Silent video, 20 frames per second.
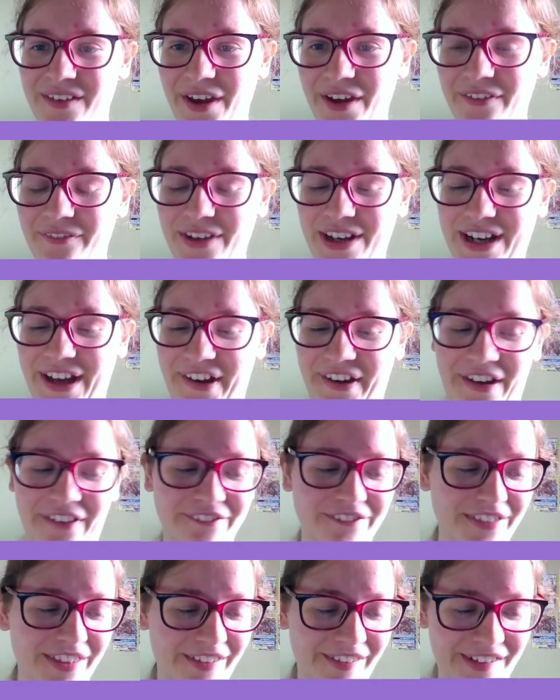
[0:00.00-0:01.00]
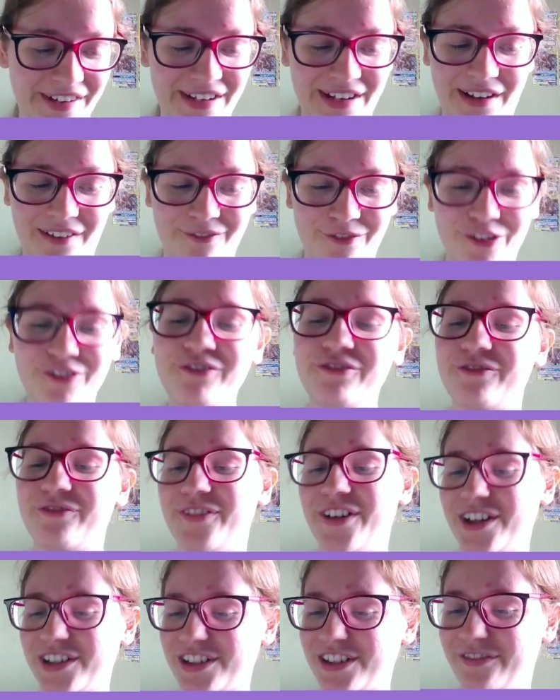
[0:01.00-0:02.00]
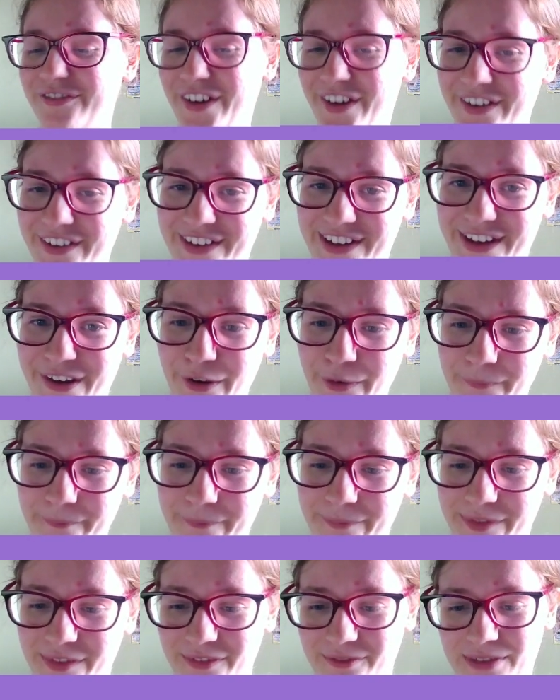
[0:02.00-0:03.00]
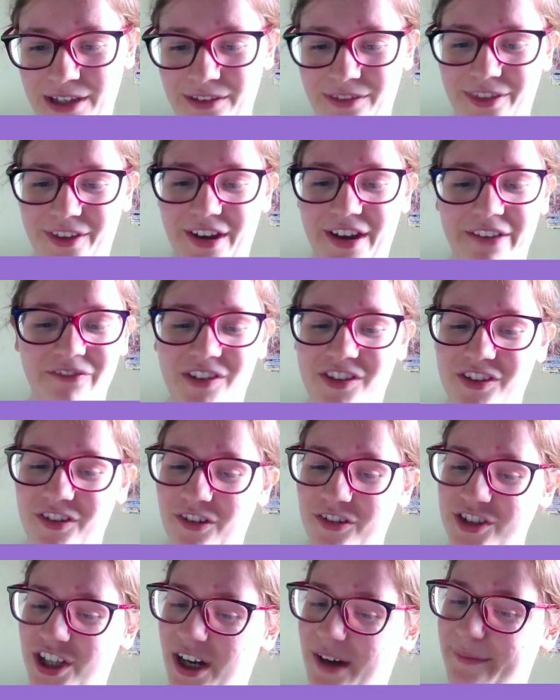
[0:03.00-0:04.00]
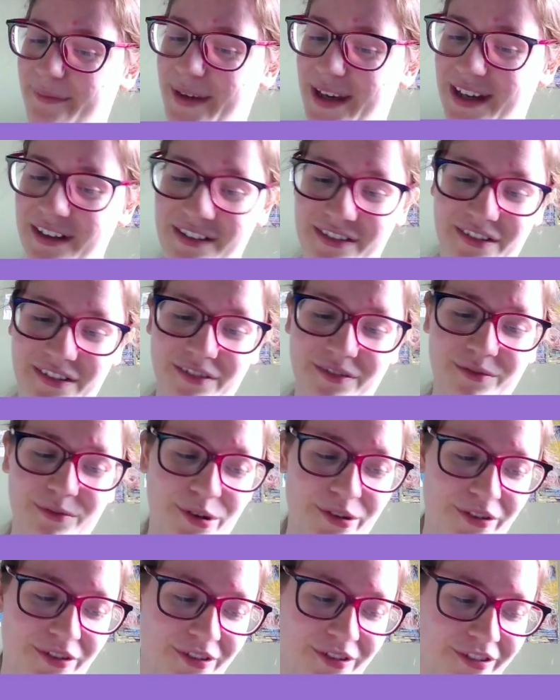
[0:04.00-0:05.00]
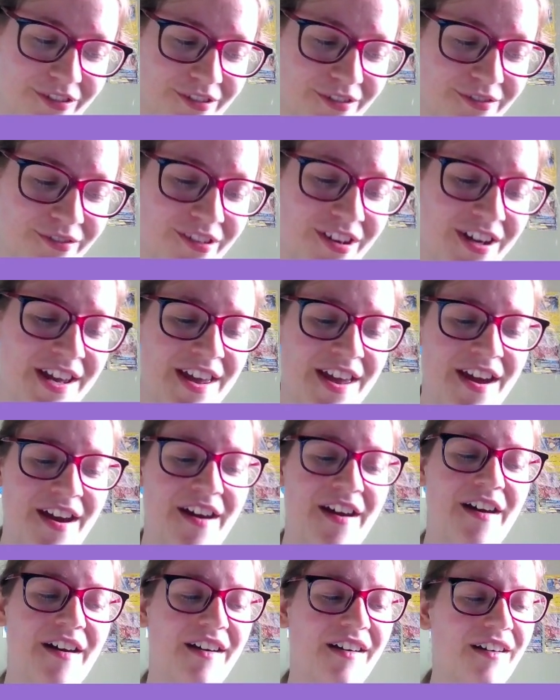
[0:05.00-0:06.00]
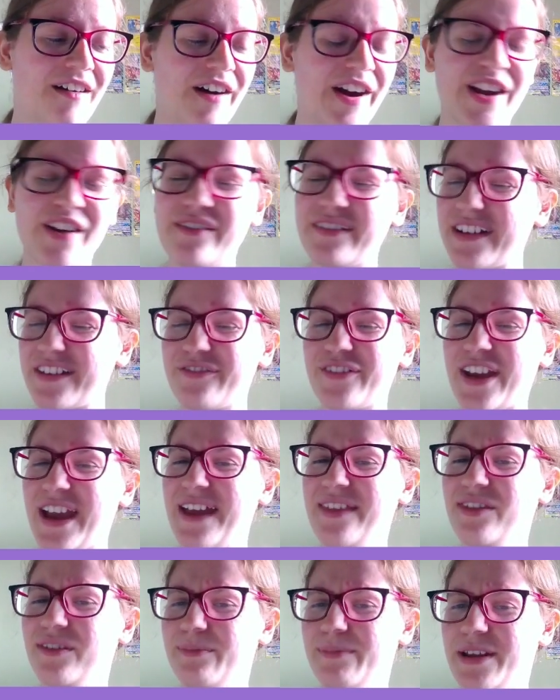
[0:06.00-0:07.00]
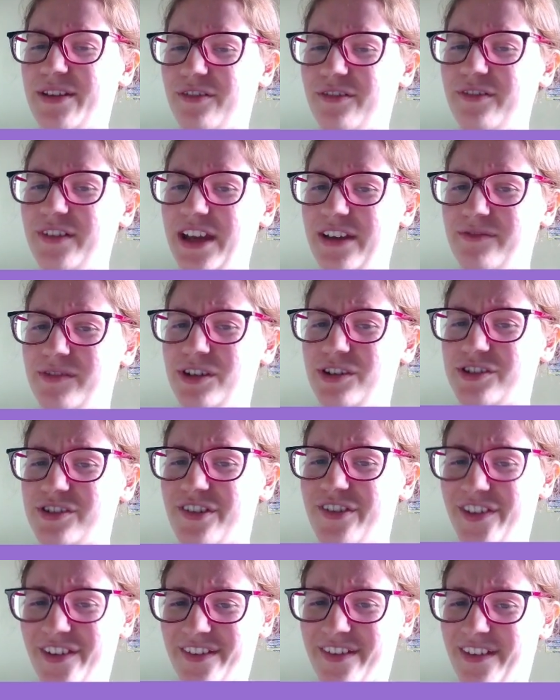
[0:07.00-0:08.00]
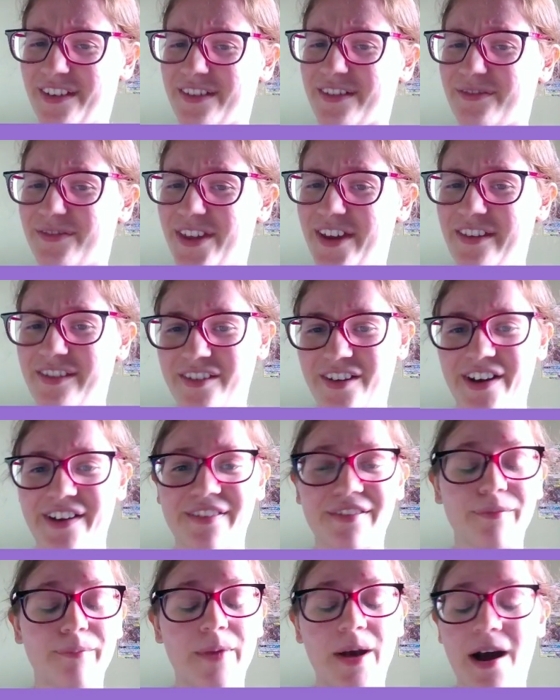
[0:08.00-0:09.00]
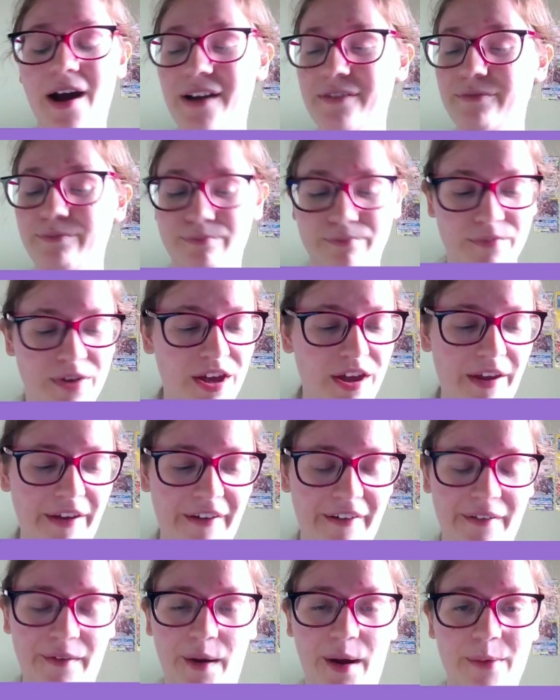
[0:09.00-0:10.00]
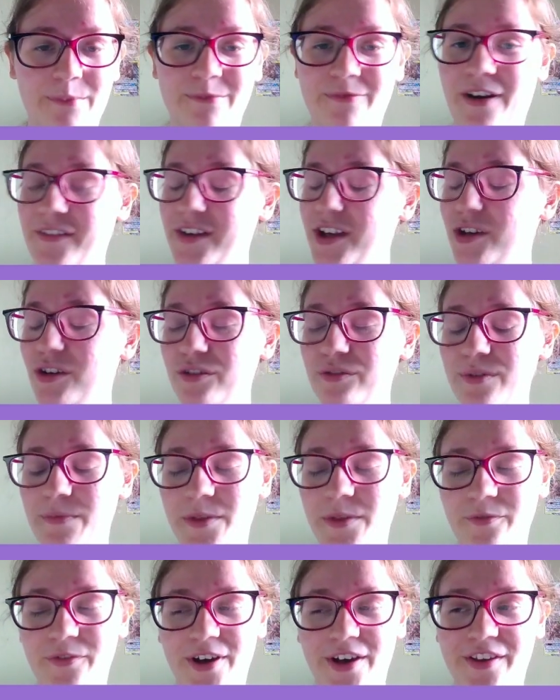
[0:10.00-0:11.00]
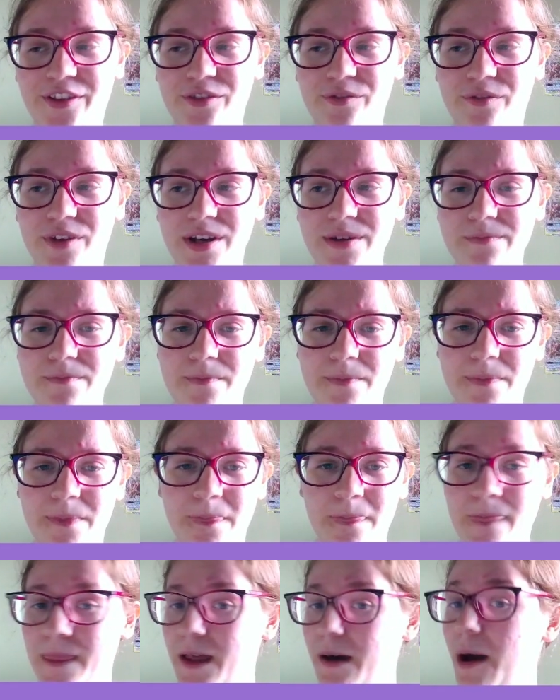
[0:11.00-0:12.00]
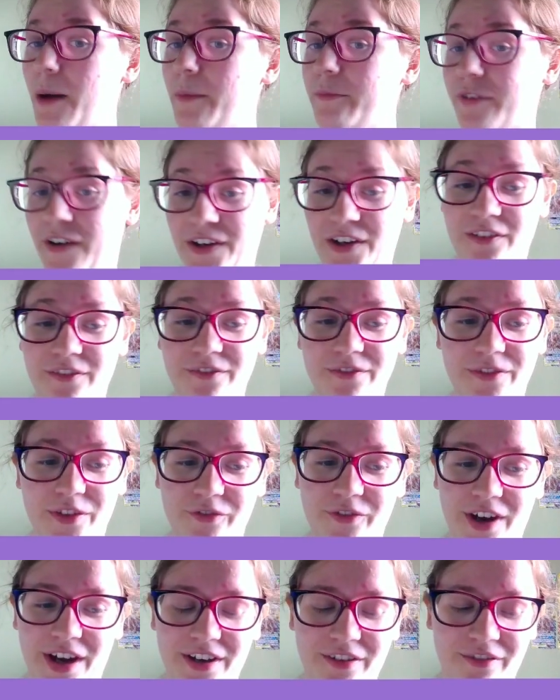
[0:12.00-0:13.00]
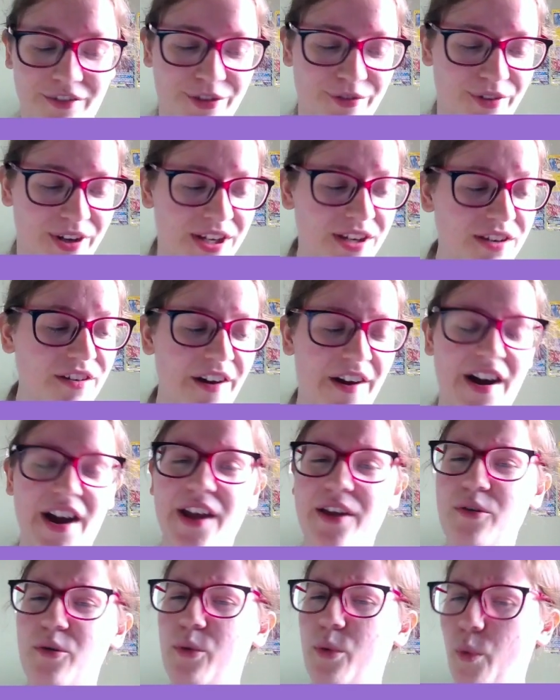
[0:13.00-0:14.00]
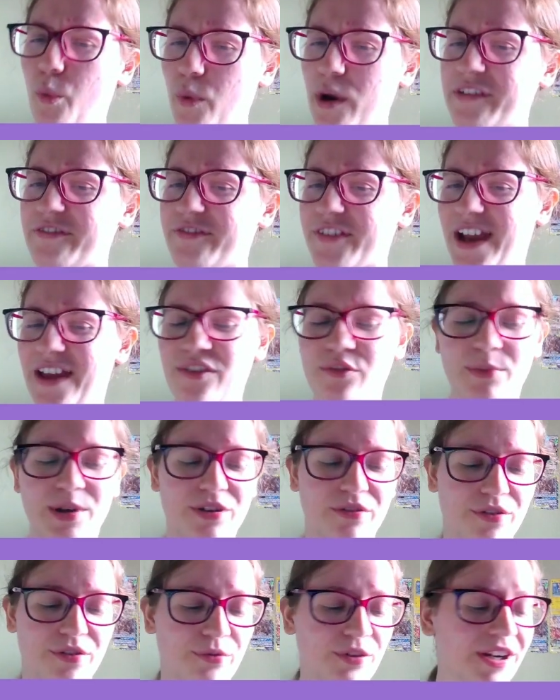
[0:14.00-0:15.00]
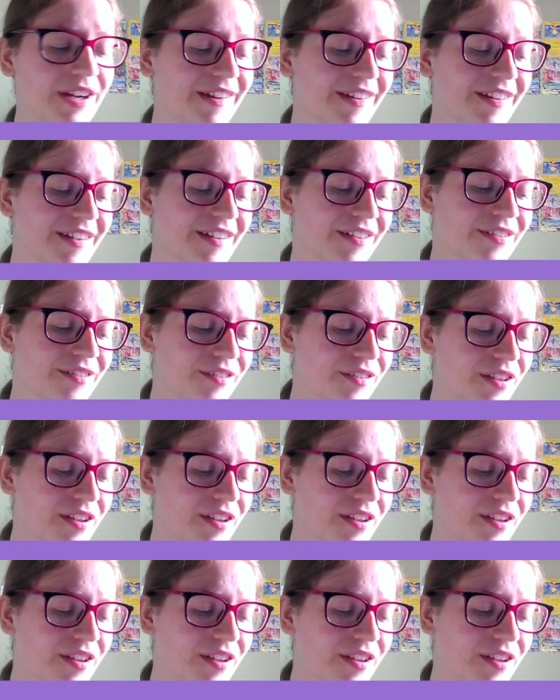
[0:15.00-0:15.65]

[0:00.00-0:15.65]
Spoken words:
We now have the slightly evolved version of earlier, with Ivysaur, Charmeleon and Wartortle. I always forget the middle evolutions exist of these guys. I'm very good with the first 3. I'm very good with the final 3. I always forget the middle 3 exist,